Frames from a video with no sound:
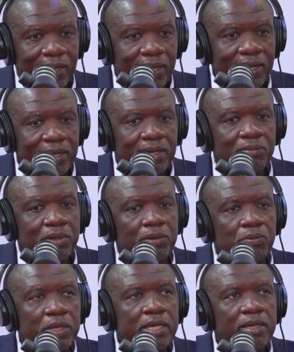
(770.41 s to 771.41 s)
And then
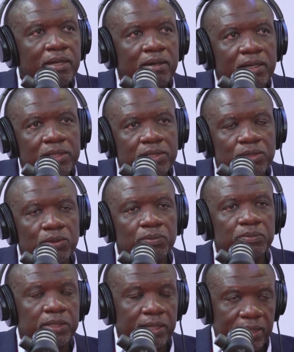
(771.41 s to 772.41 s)
when we
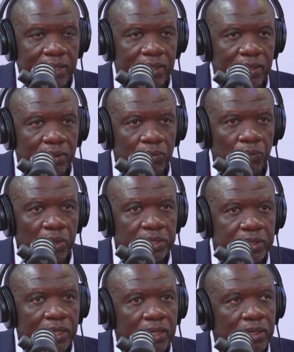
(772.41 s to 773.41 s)
resumed running, we
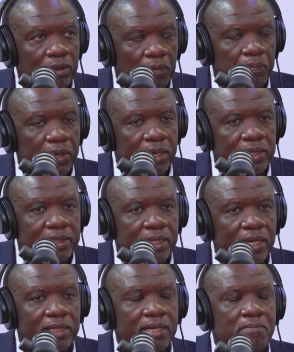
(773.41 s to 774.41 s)
started
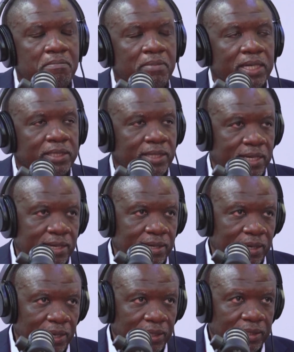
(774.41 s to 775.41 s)
operating at a much higher
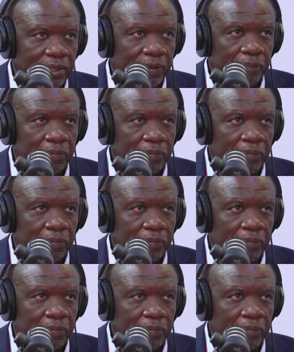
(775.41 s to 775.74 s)
rate.